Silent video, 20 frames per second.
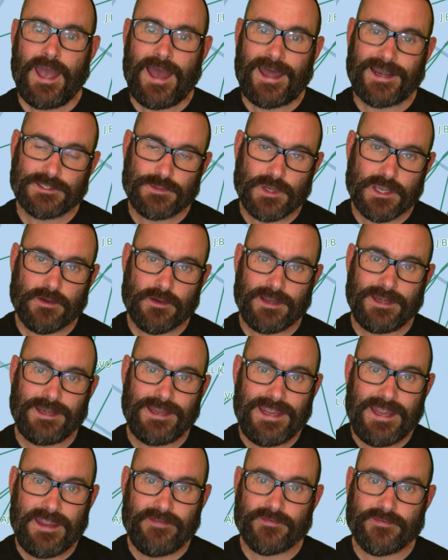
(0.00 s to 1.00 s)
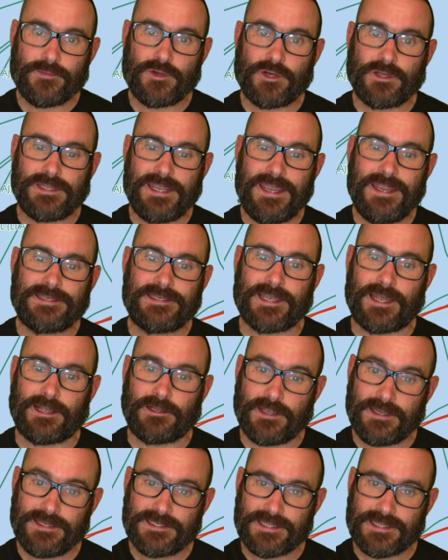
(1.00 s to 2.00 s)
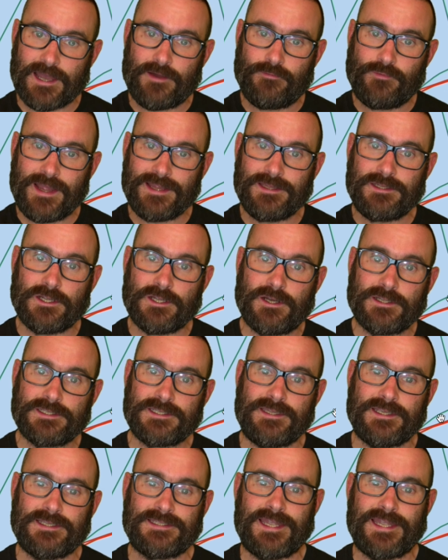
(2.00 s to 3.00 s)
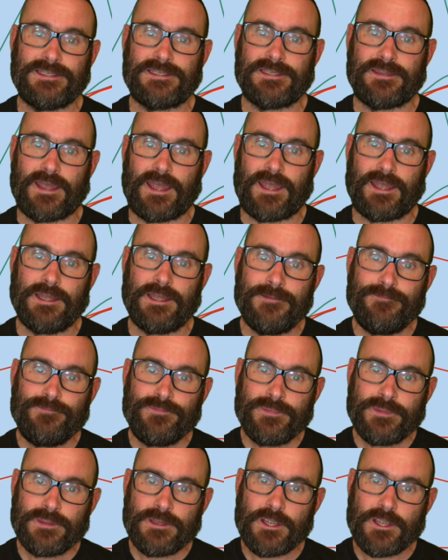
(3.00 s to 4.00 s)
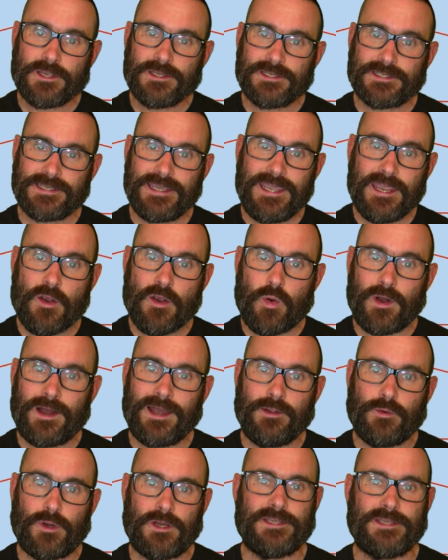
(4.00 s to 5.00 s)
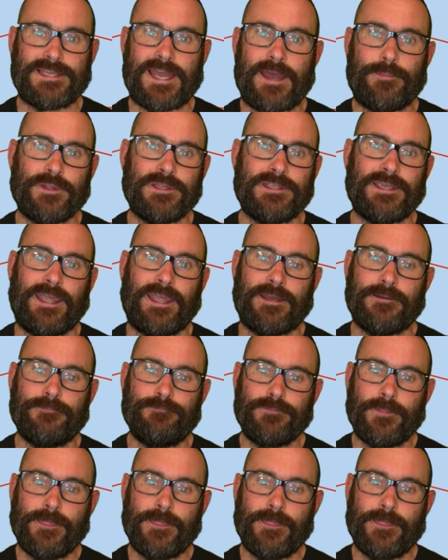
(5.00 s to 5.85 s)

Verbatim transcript: As we go in even more detail into that red dot in the center there, you can see quite what has happened here.